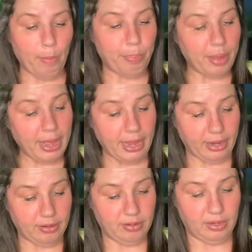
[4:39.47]

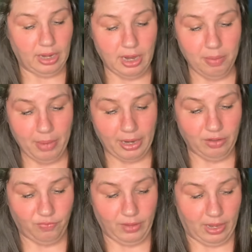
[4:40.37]
But in my
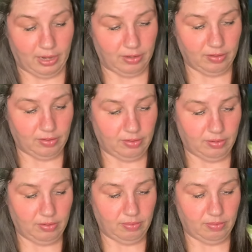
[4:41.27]
defense,